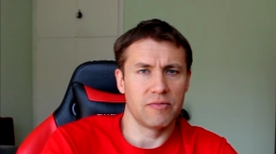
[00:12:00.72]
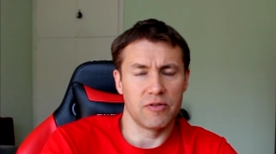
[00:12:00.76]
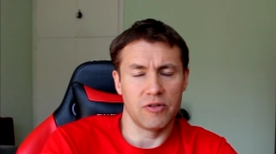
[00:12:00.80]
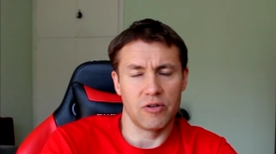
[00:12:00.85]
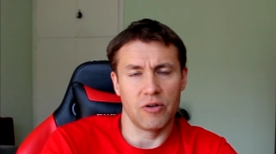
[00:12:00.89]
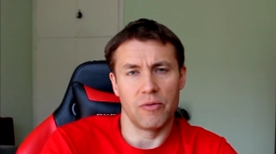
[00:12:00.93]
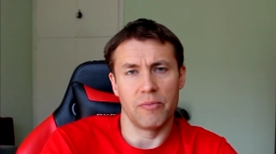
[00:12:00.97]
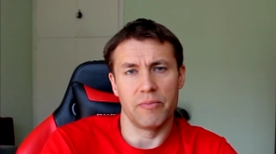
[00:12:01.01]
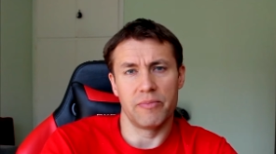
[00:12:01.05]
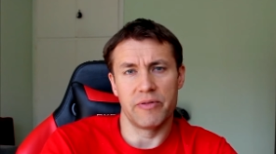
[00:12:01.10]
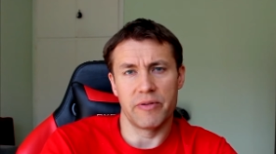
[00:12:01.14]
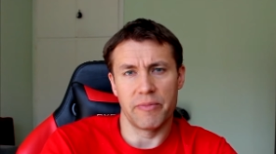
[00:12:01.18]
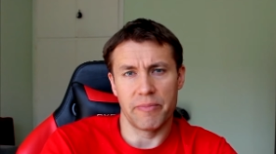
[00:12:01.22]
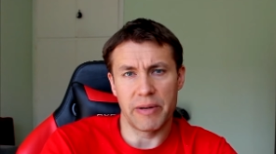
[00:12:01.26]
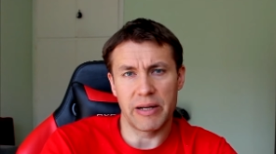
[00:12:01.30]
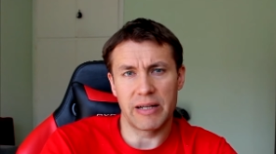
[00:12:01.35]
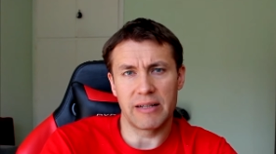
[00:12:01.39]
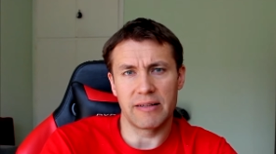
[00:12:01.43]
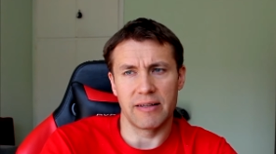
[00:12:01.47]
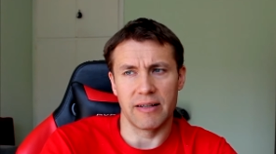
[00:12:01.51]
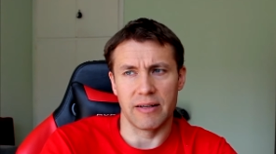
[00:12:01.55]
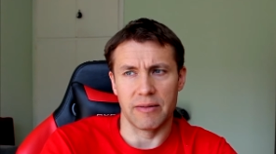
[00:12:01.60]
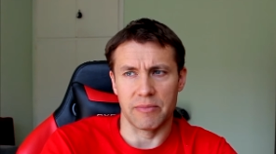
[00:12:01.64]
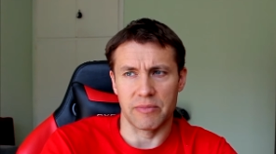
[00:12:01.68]
you know, the
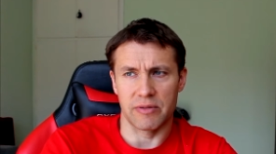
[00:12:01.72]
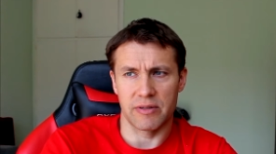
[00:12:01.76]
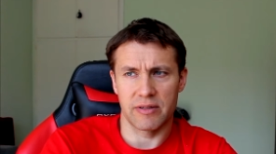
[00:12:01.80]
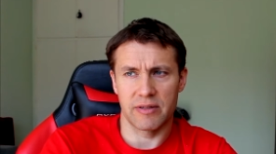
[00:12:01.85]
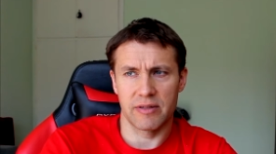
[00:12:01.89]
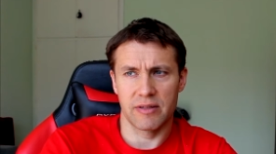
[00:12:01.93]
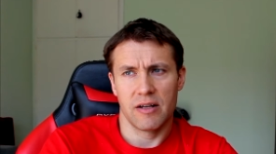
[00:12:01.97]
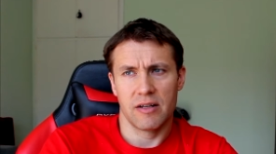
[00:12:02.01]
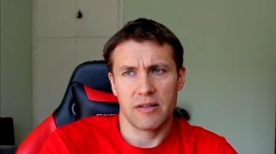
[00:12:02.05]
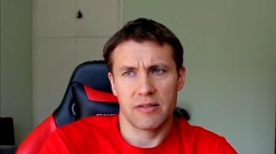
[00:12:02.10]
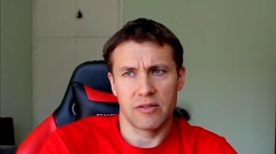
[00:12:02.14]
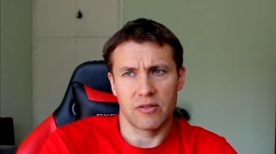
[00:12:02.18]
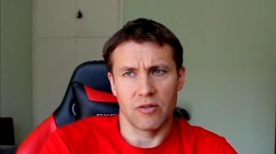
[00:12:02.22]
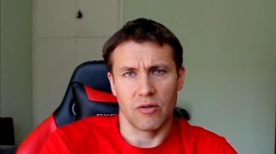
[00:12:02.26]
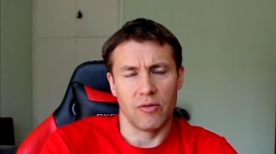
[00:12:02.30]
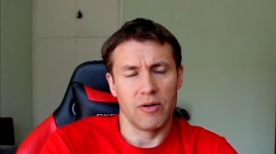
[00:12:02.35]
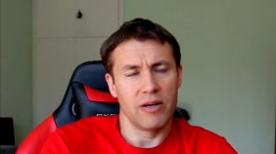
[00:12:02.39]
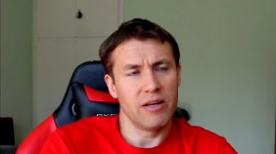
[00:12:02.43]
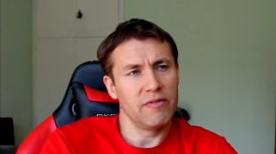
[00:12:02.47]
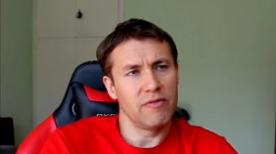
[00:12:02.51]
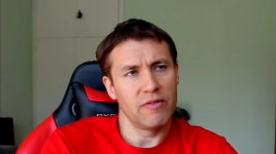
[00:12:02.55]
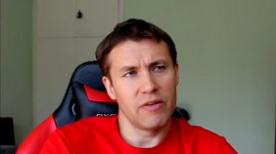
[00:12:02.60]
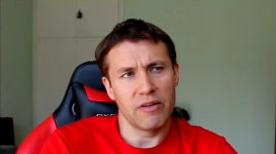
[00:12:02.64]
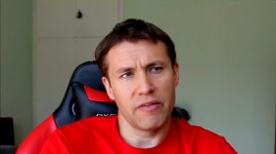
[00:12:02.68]
big teams so
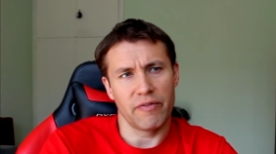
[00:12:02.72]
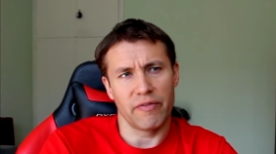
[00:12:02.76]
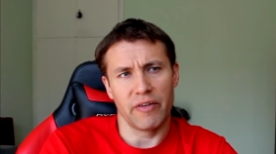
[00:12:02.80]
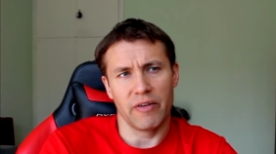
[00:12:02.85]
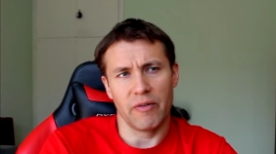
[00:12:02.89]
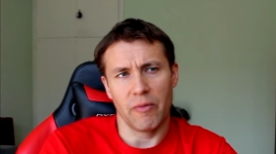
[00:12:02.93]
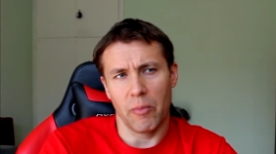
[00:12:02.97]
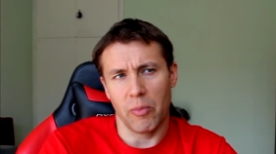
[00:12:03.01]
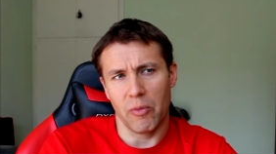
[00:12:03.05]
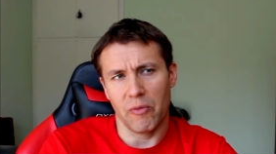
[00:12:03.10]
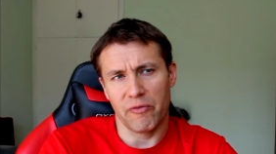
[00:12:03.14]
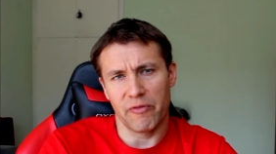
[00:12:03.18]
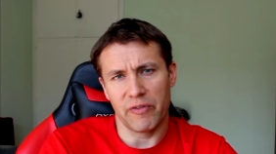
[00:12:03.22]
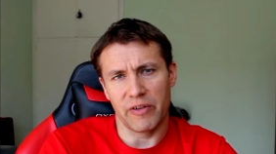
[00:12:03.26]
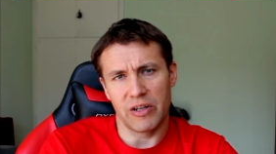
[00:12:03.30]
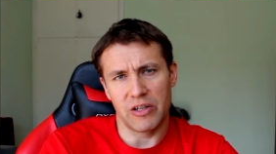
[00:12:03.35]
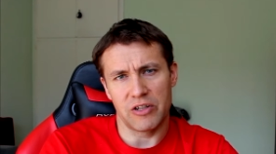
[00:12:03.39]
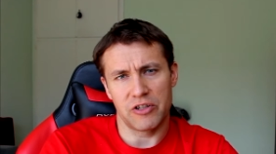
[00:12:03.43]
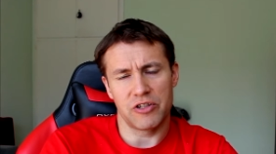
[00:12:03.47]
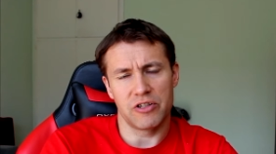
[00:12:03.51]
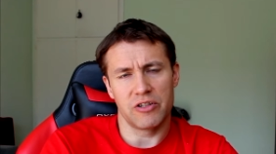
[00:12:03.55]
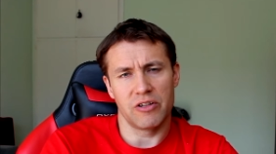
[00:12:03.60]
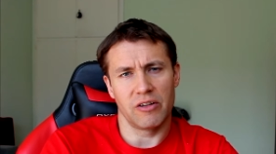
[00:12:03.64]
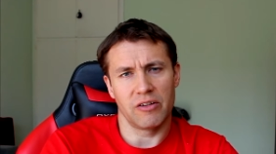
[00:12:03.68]
even if Liverpool
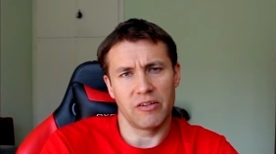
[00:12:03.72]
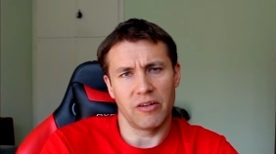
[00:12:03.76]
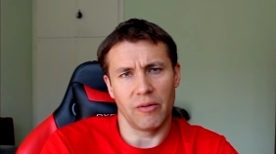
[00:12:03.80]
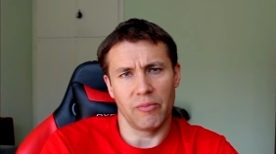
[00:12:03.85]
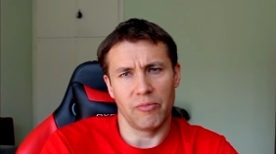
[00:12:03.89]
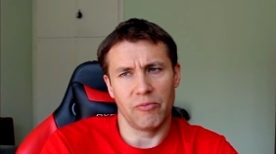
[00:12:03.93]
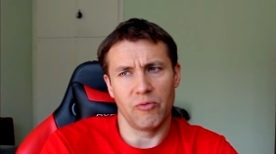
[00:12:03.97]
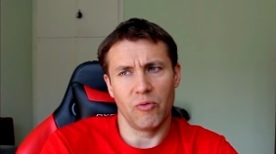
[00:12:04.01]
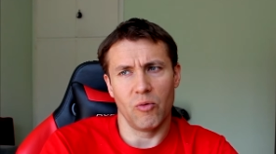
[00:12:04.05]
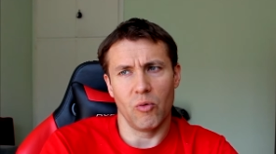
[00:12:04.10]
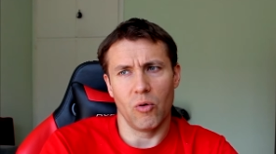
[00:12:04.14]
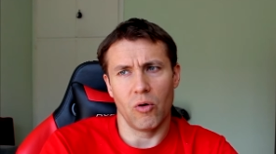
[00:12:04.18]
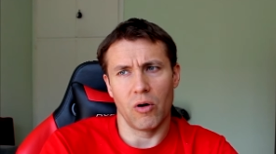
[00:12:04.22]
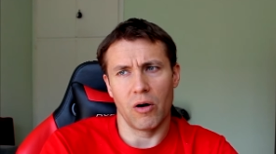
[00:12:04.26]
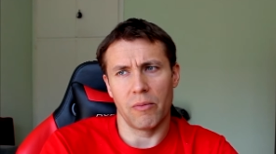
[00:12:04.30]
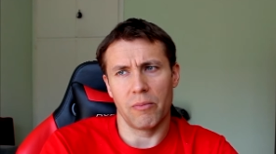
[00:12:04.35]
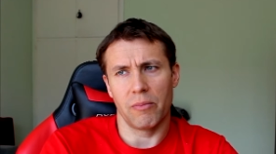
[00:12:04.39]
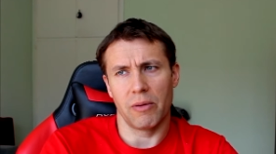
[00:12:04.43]
finish in the top four,